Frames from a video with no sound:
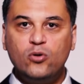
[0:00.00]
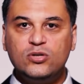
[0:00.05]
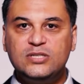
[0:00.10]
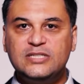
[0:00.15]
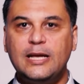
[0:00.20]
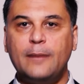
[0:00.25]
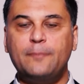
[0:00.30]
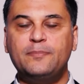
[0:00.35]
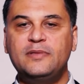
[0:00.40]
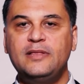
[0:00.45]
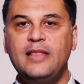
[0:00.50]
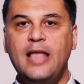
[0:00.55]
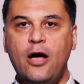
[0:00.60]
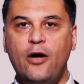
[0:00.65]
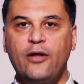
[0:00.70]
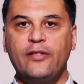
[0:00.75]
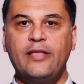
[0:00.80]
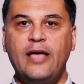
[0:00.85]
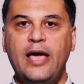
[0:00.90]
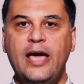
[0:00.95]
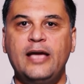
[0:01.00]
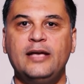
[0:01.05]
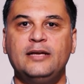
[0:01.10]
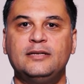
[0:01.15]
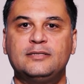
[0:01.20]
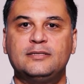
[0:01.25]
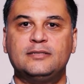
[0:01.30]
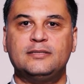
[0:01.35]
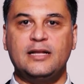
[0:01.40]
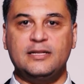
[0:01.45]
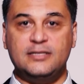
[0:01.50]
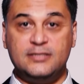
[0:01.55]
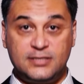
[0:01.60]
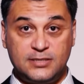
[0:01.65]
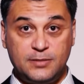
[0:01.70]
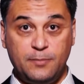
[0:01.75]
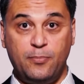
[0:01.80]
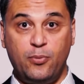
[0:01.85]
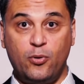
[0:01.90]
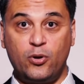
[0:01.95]
concept nowadays
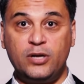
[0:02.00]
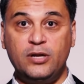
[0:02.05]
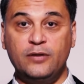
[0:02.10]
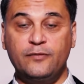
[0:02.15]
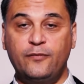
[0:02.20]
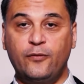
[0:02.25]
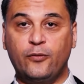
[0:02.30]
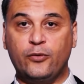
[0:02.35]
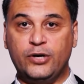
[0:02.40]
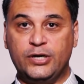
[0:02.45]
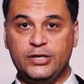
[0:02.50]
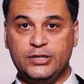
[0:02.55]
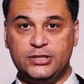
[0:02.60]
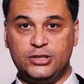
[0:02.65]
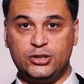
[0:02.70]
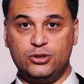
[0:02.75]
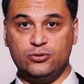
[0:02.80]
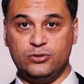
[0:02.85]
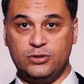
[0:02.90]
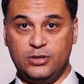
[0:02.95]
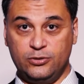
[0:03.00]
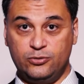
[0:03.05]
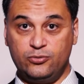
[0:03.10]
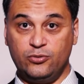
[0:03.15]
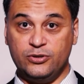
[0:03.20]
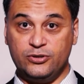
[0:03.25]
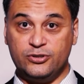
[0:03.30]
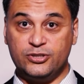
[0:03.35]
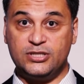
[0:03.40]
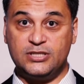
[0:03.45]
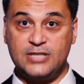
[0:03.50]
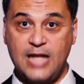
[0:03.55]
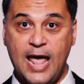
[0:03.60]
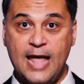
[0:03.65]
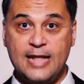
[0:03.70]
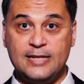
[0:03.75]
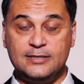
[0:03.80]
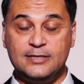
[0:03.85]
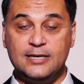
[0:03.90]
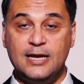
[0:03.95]
that's important for us to, to
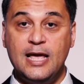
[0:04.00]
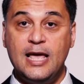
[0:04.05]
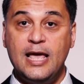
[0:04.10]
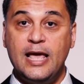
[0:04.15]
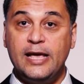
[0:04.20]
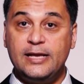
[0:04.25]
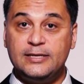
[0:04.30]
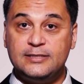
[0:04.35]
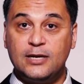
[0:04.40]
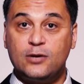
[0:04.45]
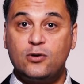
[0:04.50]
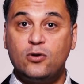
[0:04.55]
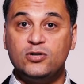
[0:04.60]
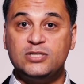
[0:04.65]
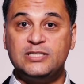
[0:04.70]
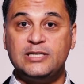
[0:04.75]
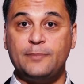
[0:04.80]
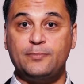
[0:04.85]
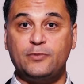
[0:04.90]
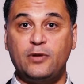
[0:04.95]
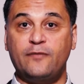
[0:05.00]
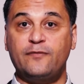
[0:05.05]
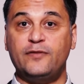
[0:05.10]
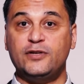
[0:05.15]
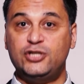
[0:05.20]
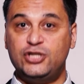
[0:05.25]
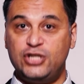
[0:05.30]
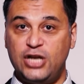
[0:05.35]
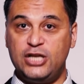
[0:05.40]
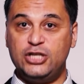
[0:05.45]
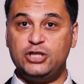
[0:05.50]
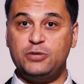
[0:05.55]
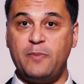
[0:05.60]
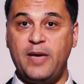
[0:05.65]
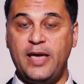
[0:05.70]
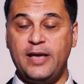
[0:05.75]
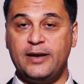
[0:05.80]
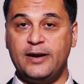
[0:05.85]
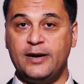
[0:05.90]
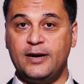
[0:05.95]
understand is the concept of a change
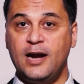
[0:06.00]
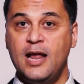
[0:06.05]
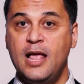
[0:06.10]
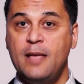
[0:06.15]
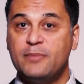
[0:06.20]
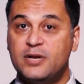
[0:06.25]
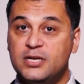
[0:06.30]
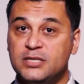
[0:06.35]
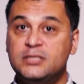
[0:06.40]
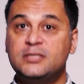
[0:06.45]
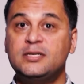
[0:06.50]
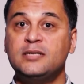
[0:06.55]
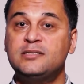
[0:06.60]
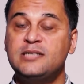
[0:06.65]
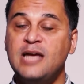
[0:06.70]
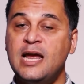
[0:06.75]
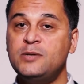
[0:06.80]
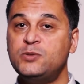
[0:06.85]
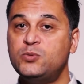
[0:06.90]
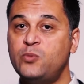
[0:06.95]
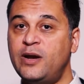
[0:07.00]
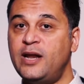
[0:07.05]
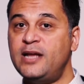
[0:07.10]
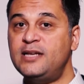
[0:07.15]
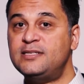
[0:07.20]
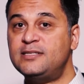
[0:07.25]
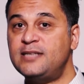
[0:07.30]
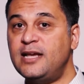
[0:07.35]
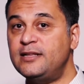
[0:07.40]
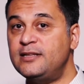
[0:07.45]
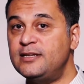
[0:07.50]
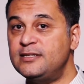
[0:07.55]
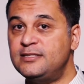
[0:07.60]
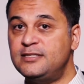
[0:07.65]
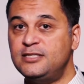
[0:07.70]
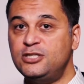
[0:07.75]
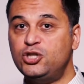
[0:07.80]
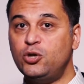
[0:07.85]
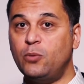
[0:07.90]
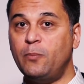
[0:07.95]
maker. Because sometimes when I say
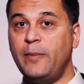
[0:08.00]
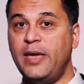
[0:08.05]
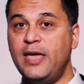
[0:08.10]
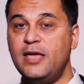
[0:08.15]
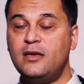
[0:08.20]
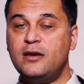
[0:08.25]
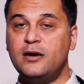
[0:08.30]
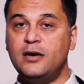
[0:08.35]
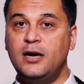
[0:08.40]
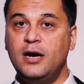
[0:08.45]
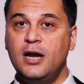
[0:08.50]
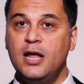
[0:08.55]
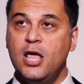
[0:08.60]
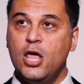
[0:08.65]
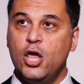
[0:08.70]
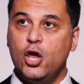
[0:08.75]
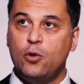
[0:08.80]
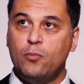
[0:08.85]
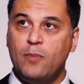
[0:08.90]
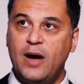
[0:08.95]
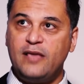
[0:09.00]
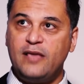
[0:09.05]
decision maker, you